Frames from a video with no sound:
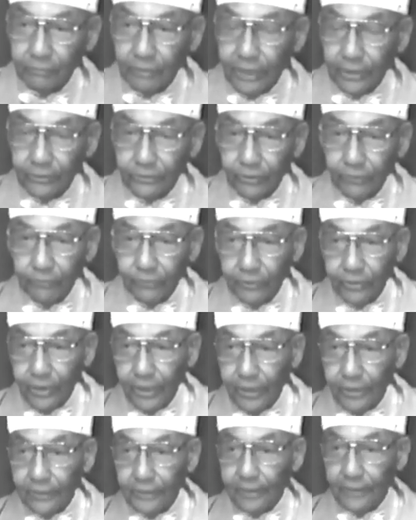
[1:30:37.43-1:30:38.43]
Master
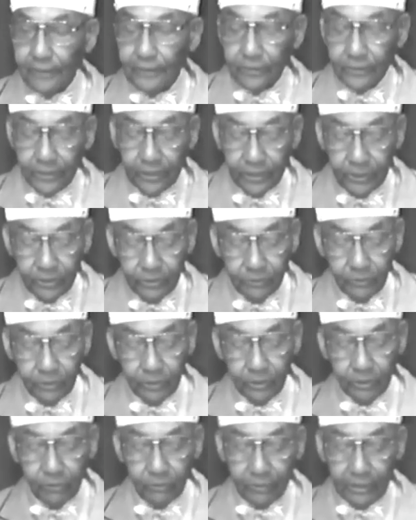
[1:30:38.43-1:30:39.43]
Farad didn't tell you
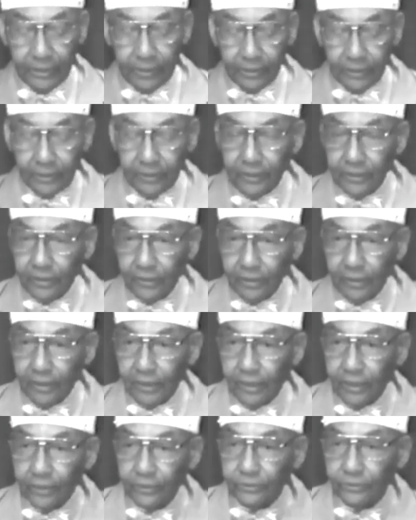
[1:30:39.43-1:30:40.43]
to go there to
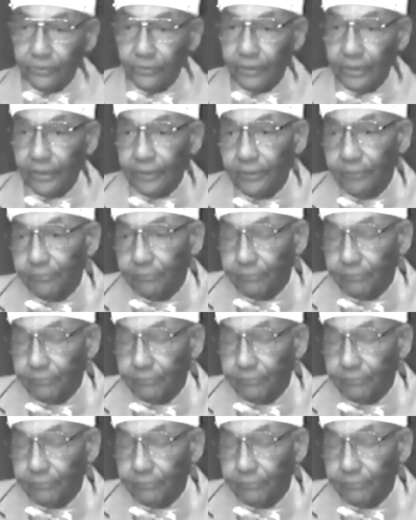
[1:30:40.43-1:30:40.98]
legalize your name.